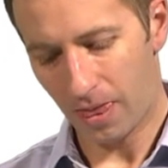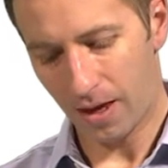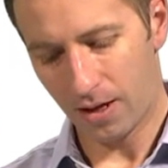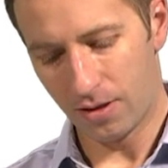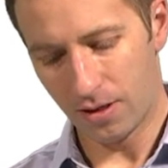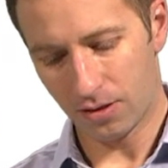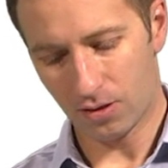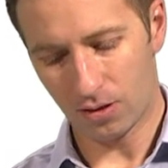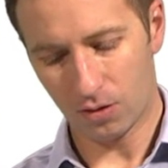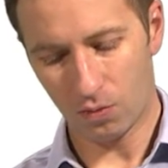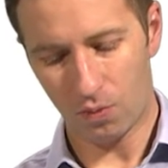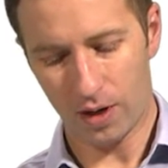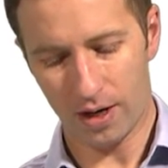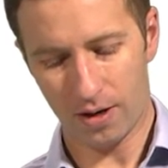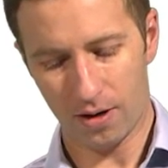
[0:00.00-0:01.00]
this is
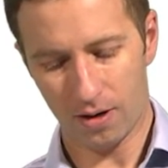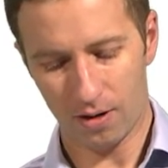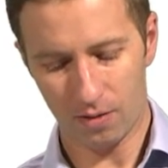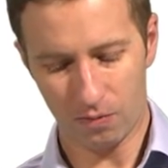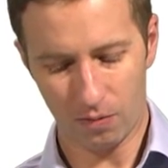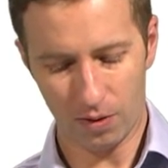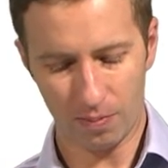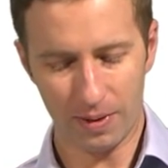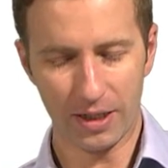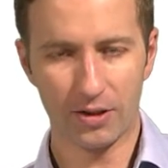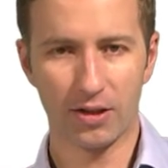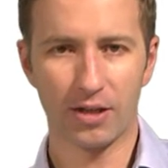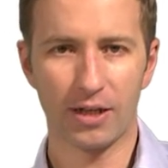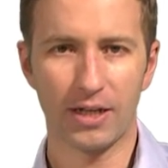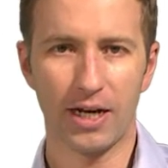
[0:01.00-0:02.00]
where we're
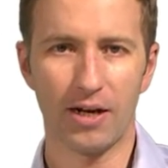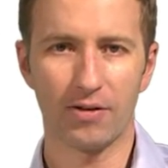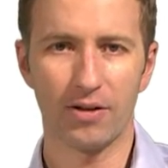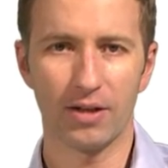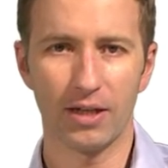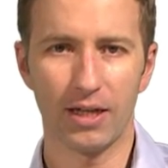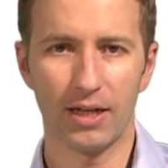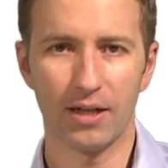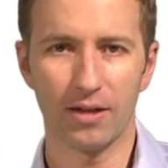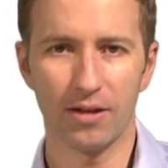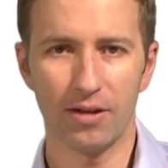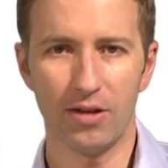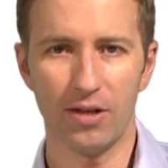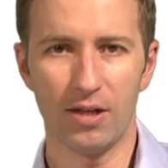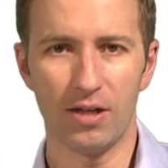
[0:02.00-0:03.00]
basically
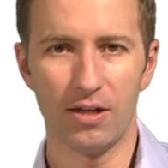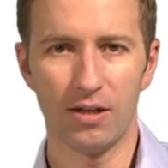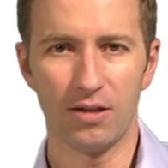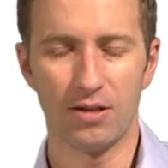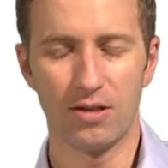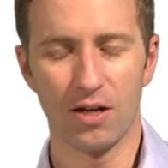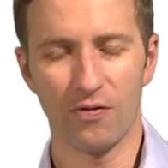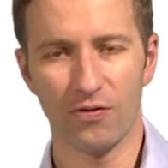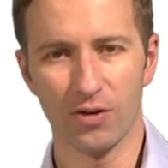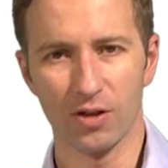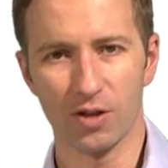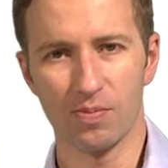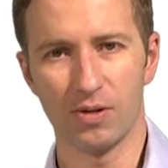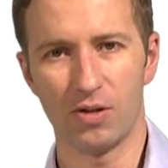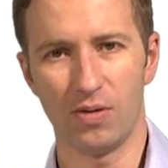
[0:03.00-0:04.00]
calculating the
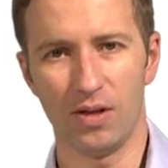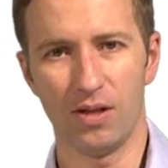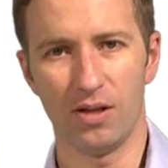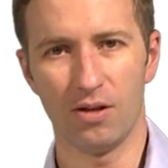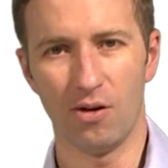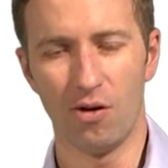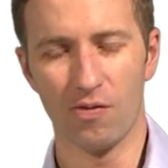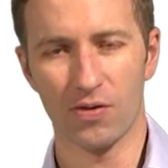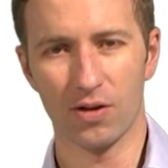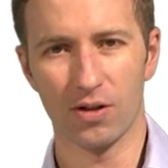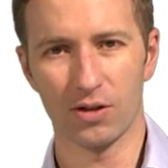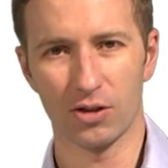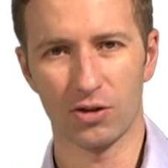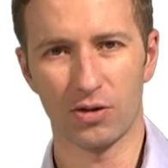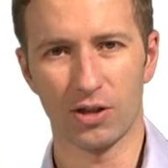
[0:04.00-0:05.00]
difference between the
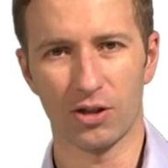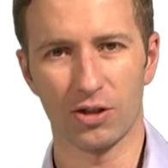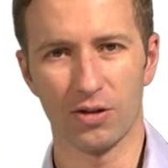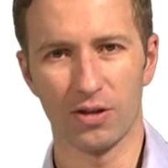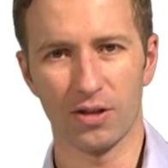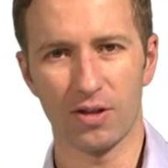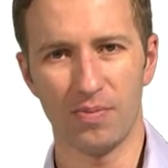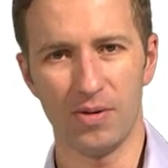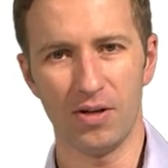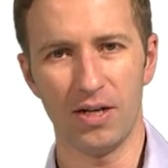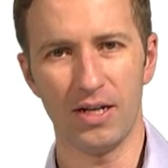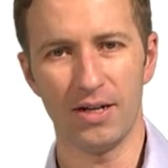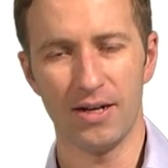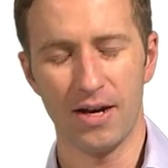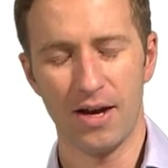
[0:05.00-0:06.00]
overall structure in the
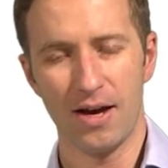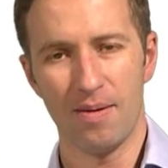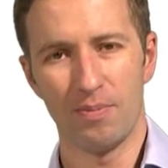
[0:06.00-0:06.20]
community